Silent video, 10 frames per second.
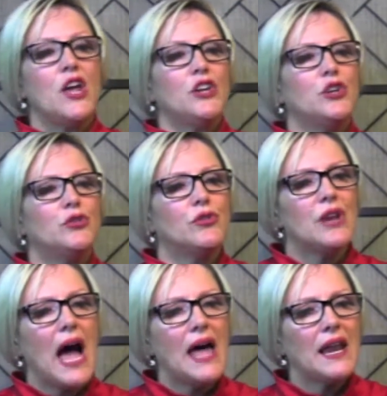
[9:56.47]
You do
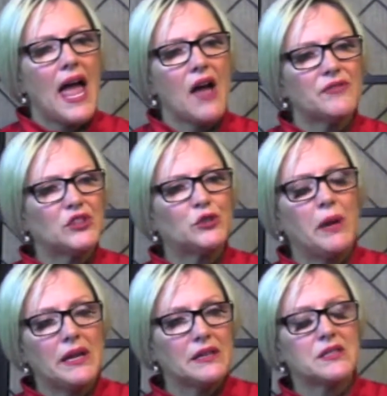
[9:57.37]
not have to
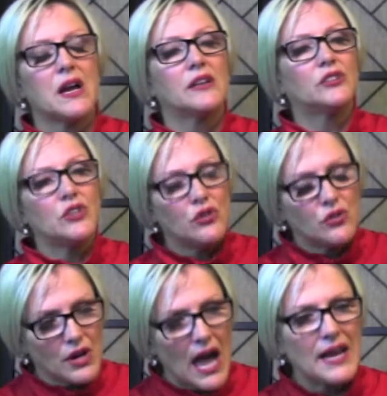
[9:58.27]
speak in tongues and you
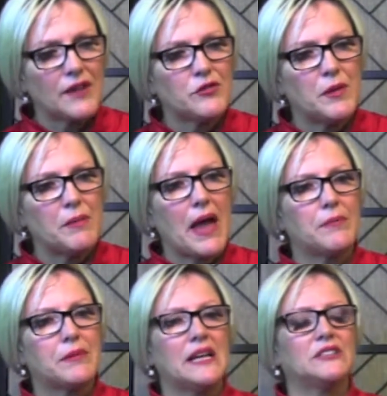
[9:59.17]
do not have to be
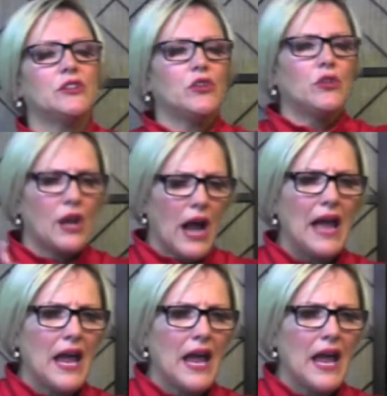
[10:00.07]
baptized and you do not